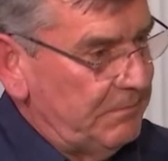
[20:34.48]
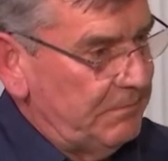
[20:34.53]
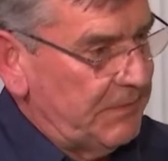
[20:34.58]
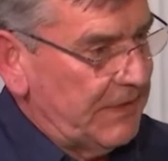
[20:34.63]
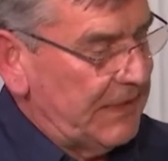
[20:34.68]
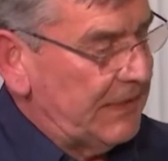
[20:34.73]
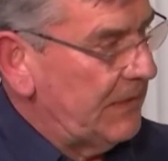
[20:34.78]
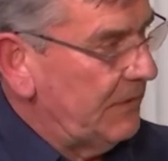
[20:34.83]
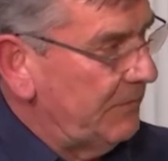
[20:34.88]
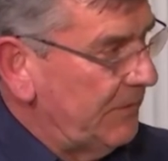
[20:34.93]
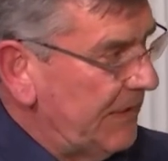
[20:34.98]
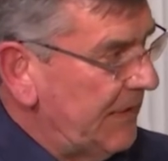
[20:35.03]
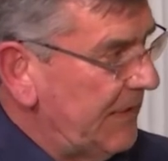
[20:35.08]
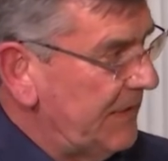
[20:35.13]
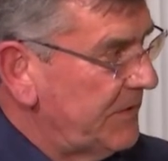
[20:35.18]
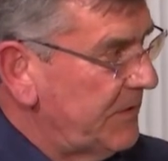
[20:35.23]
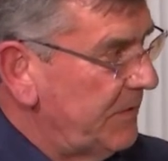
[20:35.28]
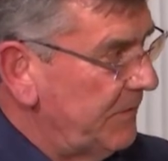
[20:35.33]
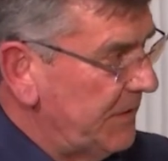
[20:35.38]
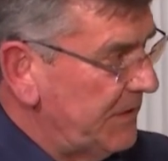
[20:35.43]
Parliament
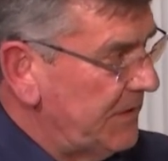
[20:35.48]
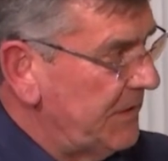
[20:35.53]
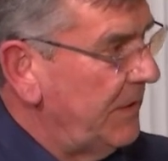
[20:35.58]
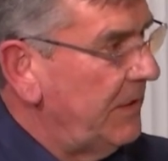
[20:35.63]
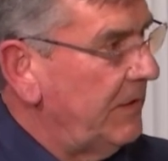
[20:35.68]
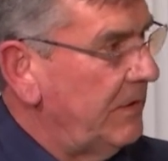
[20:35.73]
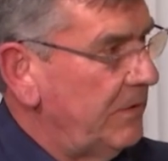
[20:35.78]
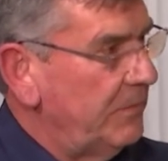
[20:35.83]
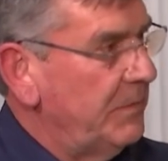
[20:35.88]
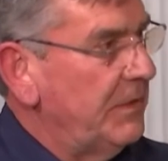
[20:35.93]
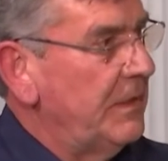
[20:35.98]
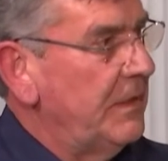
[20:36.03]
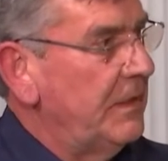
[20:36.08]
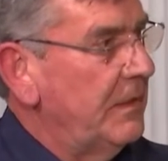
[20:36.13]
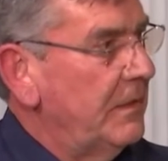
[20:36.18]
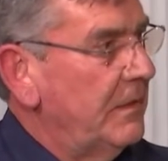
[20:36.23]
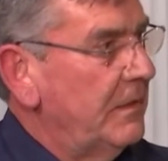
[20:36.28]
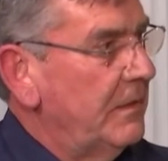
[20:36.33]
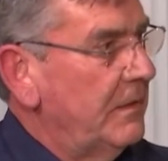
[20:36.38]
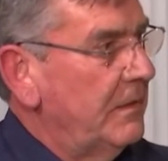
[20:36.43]
has to be seen to be
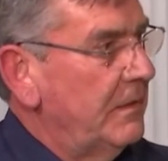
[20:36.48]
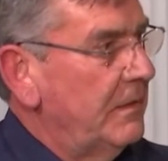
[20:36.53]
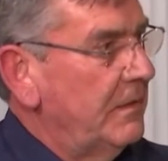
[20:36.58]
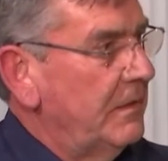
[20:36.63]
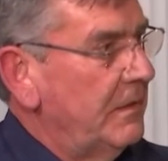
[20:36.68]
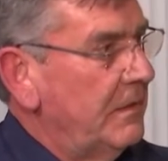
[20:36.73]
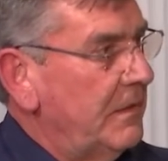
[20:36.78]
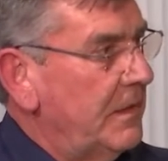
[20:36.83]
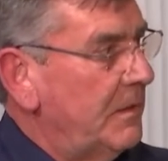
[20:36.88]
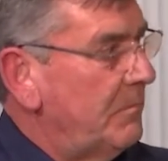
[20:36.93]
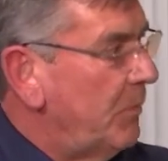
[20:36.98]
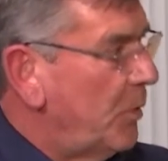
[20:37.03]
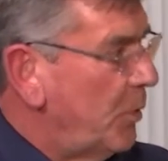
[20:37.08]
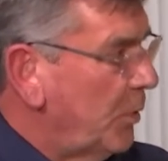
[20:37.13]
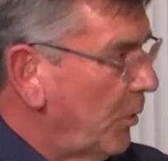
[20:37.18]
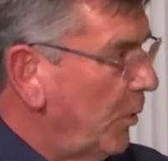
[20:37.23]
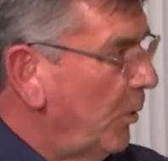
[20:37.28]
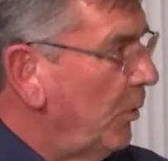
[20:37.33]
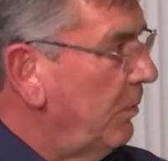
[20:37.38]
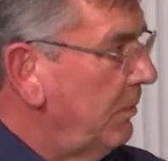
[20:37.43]
a
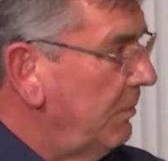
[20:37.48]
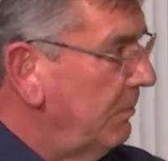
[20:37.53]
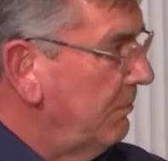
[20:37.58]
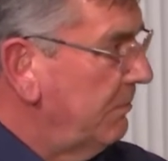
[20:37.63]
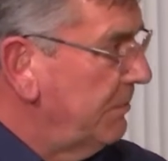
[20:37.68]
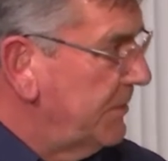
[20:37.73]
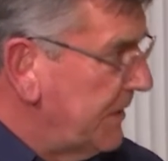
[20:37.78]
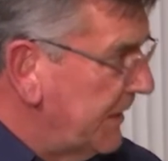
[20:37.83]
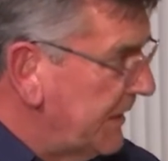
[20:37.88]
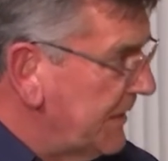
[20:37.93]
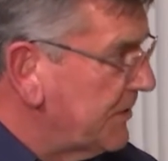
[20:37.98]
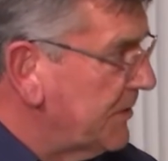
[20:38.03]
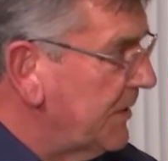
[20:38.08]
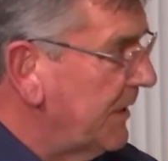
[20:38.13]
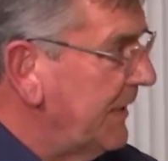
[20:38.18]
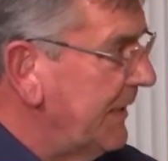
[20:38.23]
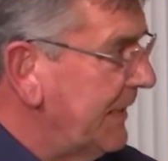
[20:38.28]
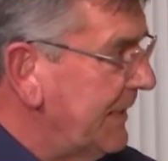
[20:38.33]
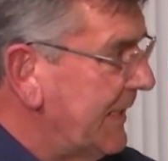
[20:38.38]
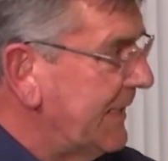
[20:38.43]
model
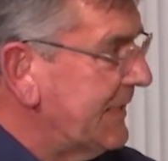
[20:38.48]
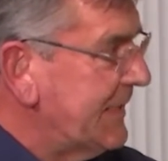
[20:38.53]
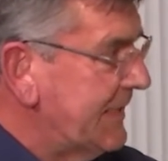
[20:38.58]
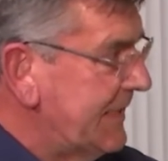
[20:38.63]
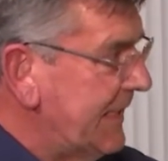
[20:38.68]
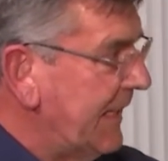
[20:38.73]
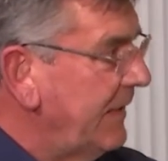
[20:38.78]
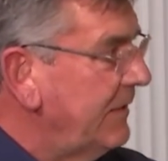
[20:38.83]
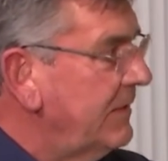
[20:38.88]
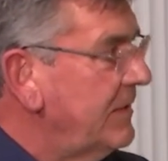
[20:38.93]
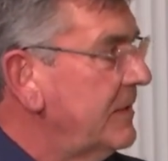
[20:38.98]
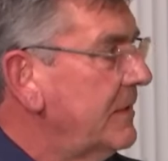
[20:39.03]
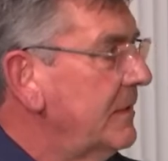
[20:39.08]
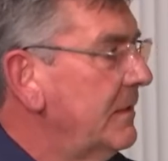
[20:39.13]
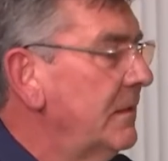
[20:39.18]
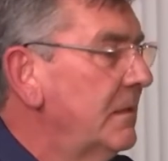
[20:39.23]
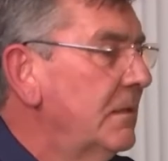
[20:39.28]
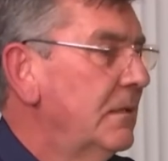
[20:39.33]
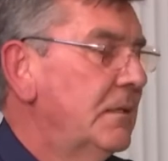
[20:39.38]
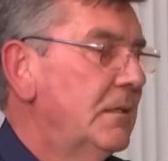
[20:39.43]
citizen in that sense.
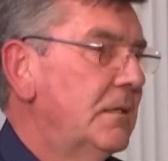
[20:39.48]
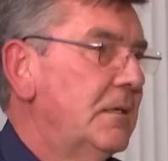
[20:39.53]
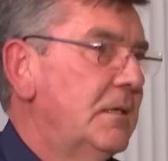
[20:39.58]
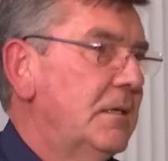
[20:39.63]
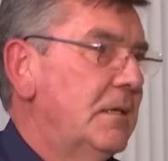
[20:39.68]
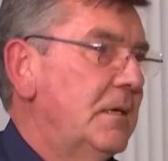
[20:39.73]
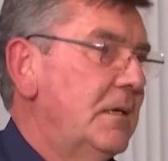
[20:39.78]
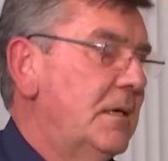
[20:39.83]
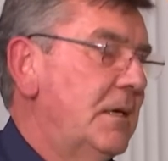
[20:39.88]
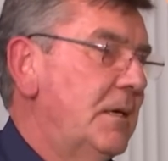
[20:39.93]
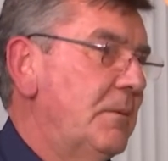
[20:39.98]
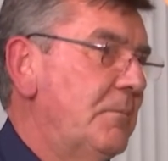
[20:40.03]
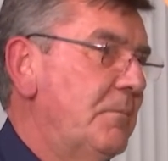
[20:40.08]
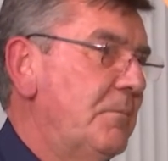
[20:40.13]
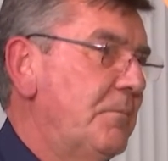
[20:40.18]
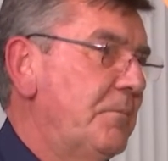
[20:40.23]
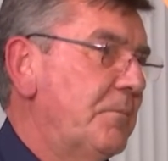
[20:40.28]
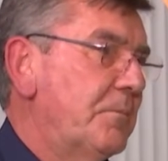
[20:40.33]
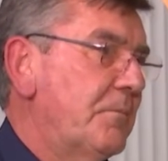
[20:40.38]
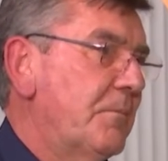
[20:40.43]

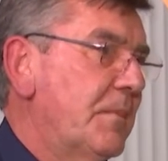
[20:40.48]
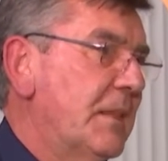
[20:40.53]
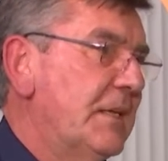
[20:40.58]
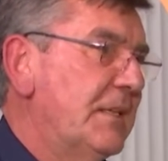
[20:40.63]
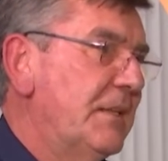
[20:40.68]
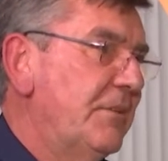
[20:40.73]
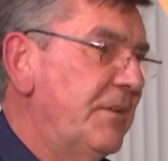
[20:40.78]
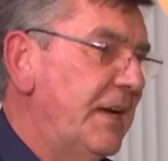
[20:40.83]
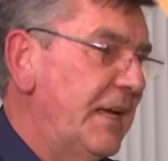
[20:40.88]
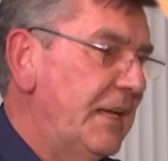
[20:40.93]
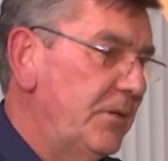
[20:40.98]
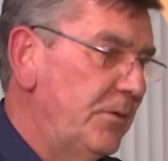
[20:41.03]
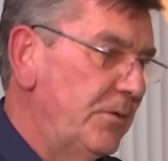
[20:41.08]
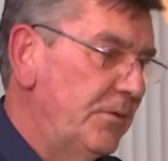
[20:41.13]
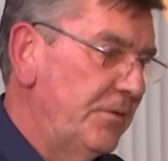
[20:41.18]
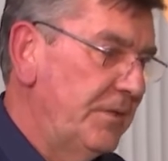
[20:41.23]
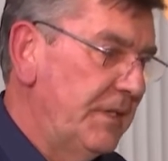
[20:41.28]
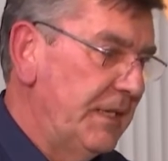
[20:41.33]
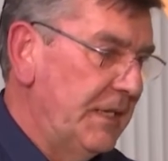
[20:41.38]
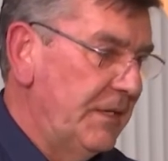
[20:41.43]
The value
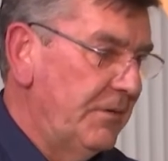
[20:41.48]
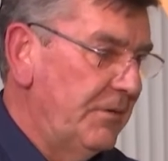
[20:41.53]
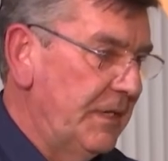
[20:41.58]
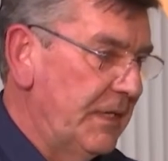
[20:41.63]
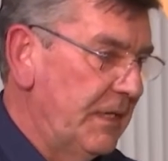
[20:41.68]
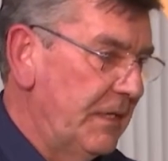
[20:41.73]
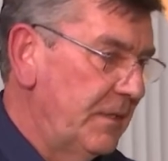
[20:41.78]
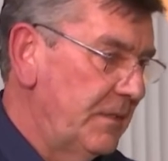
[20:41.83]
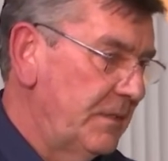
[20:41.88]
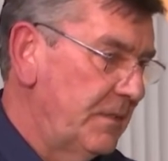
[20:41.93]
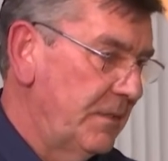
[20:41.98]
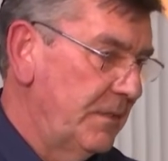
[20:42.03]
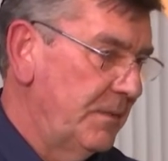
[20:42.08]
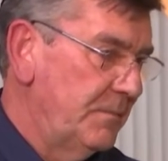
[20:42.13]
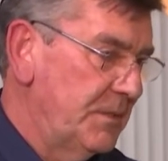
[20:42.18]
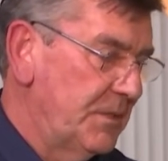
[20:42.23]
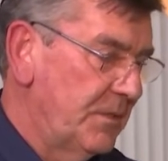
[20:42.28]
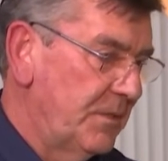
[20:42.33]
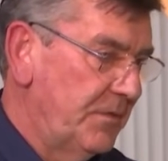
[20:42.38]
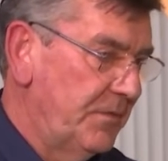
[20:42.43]
of the area in
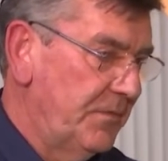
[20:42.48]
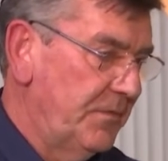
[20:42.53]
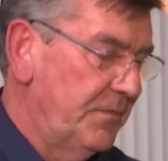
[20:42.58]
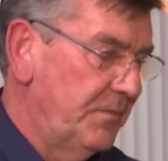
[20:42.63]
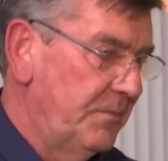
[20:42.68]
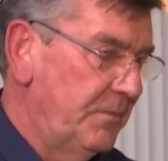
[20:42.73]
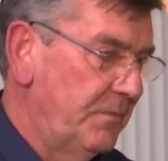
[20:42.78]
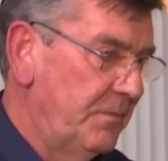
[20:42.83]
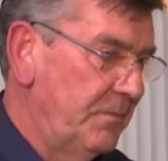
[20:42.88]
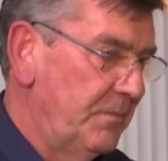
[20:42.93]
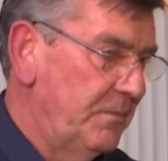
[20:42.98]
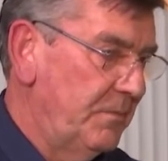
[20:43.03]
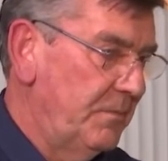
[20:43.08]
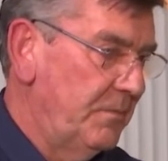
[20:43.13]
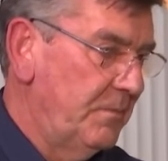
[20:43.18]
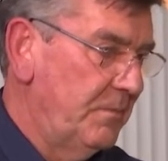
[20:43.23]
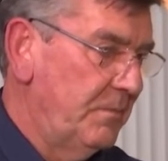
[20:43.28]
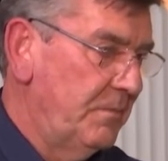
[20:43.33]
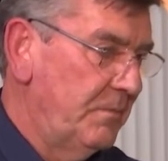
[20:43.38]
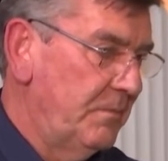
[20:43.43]
terms of,
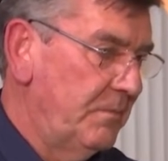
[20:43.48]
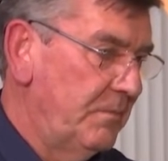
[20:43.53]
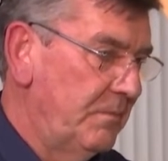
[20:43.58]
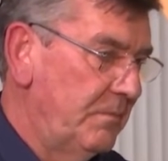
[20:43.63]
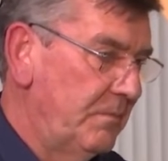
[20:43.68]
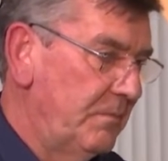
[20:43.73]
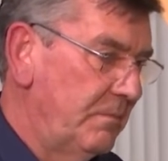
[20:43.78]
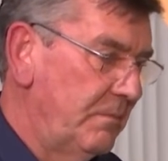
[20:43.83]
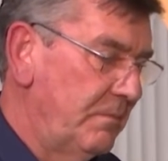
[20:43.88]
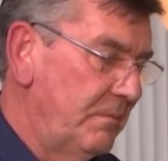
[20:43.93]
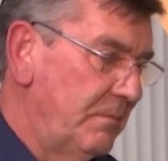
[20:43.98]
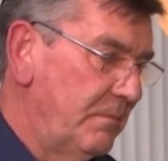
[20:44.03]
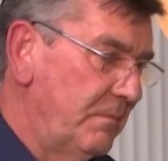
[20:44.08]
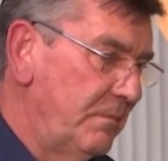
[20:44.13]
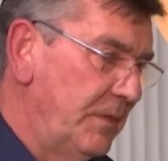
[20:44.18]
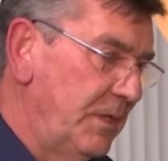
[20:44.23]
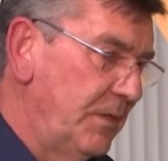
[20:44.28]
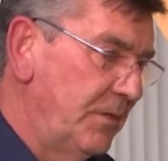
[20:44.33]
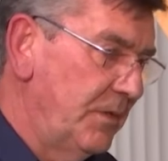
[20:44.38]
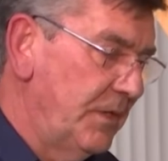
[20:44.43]

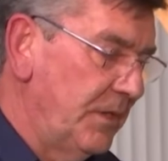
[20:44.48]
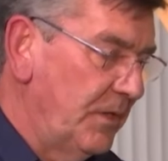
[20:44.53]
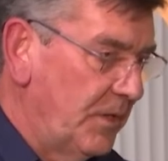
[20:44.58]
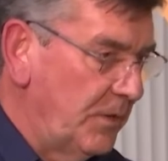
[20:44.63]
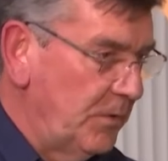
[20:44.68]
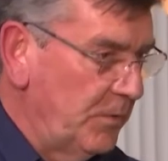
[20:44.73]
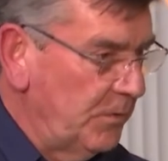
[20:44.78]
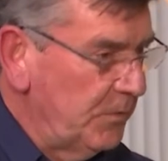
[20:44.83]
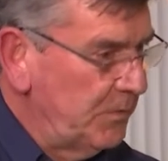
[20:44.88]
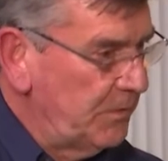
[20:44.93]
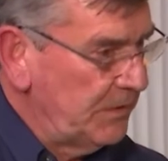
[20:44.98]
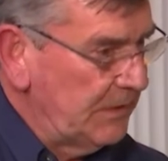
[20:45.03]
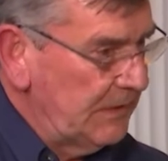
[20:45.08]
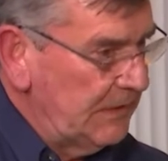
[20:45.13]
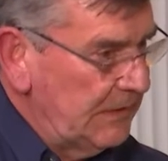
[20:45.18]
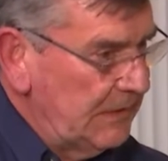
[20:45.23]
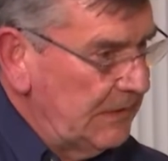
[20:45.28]
the old